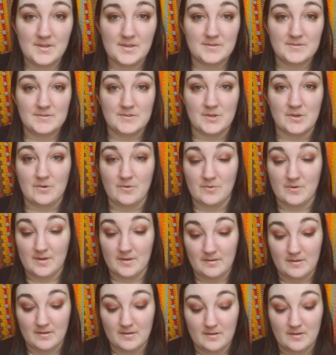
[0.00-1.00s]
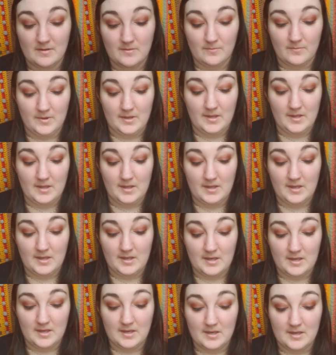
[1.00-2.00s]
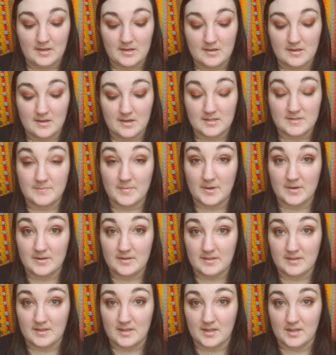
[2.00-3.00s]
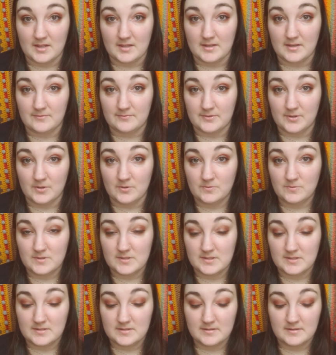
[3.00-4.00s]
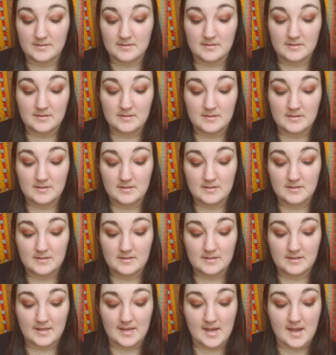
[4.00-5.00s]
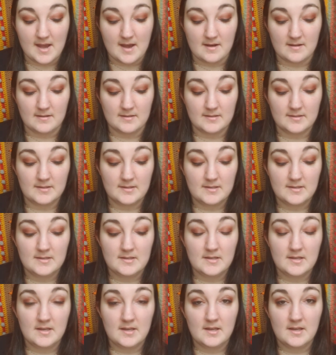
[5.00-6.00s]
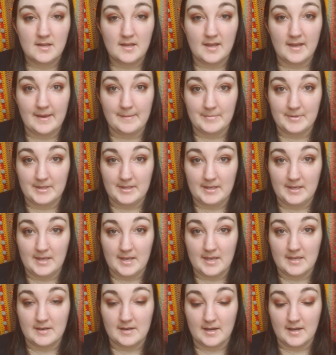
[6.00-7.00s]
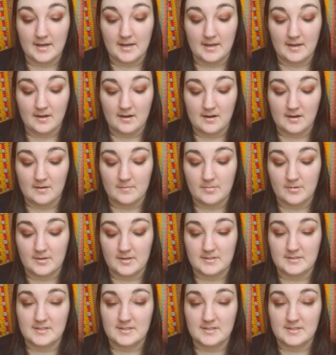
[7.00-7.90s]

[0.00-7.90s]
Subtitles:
So we, as part of the Love Note Cal, Emily and I are putting